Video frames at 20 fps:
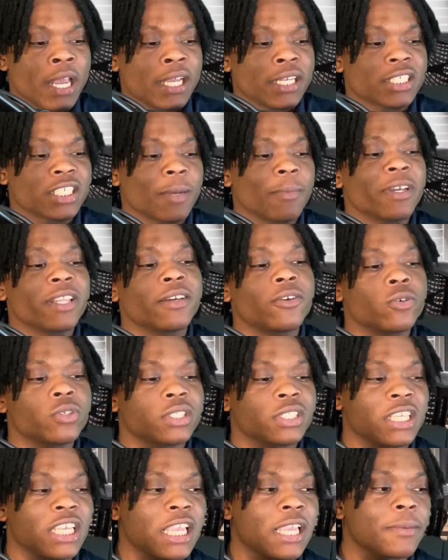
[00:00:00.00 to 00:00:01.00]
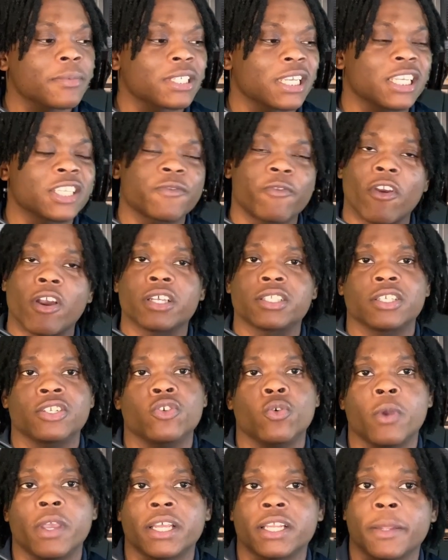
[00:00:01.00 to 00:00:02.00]
some of those teams as far as the
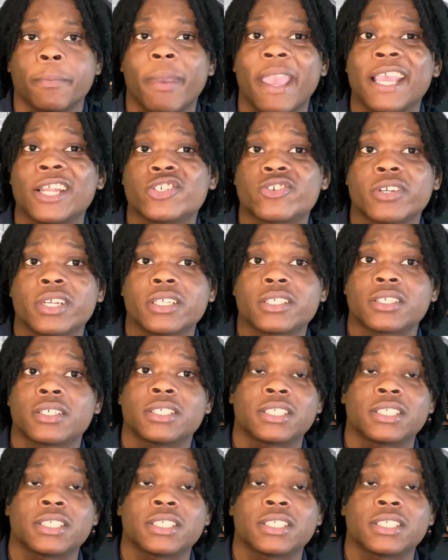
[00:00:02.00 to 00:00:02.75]
New England Patriots,